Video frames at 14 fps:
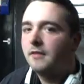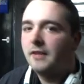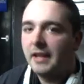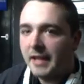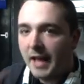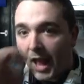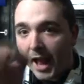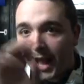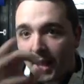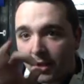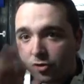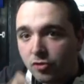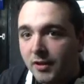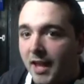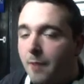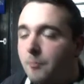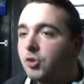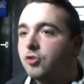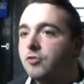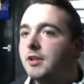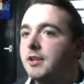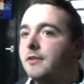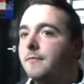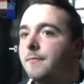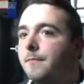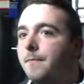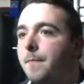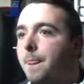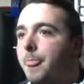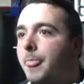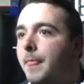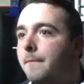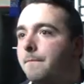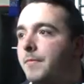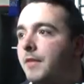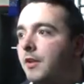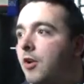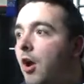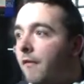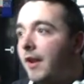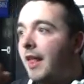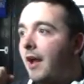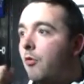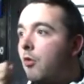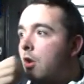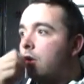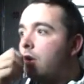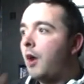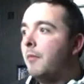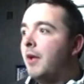Extra chemistry. Cover the house. No, I'm